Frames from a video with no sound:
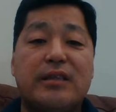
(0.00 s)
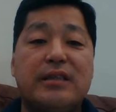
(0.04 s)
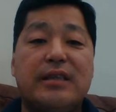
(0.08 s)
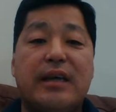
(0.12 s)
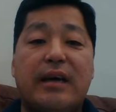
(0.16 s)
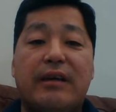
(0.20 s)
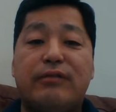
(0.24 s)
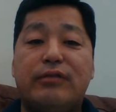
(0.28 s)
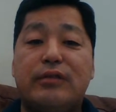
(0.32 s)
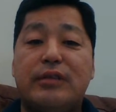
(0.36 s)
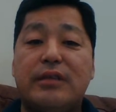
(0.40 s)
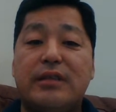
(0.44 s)
the
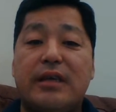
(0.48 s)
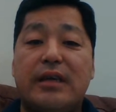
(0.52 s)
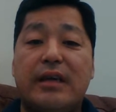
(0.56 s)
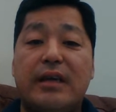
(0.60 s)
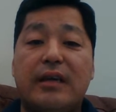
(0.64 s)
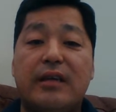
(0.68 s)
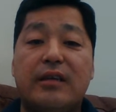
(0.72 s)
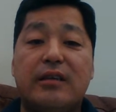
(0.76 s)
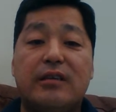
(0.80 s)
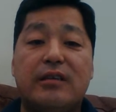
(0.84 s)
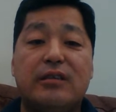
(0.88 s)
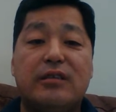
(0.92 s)

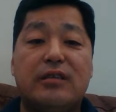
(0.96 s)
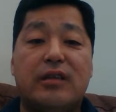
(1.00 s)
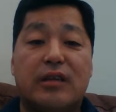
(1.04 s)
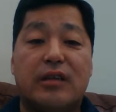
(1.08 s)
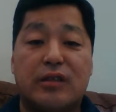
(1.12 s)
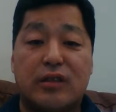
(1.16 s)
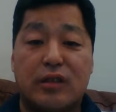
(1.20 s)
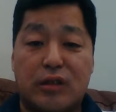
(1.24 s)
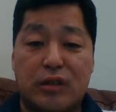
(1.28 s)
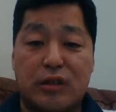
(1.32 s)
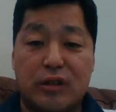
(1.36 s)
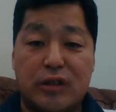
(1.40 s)
FDA
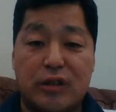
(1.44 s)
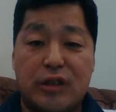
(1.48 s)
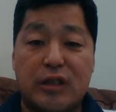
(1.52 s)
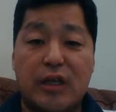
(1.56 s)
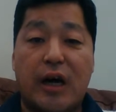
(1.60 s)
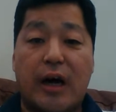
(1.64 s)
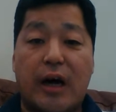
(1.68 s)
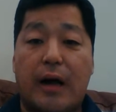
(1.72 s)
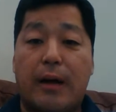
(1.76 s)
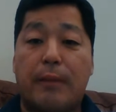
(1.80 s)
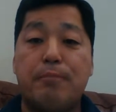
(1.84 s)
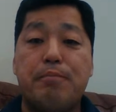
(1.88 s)
does a good
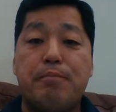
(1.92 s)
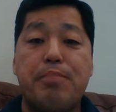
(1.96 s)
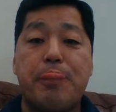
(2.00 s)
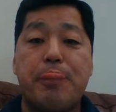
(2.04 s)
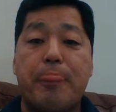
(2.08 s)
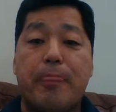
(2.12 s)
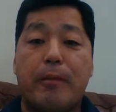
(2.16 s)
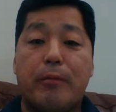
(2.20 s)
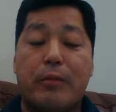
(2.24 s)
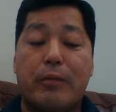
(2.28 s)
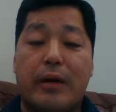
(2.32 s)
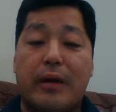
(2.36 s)
job,
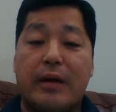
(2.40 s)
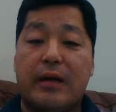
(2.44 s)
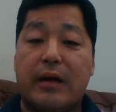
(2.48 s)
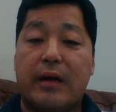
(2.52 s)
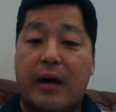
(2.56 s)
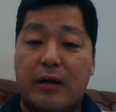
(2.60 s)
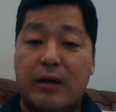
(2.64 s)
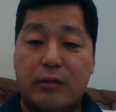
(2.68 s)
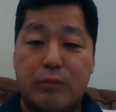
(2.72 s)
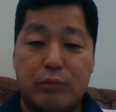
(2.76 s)
right?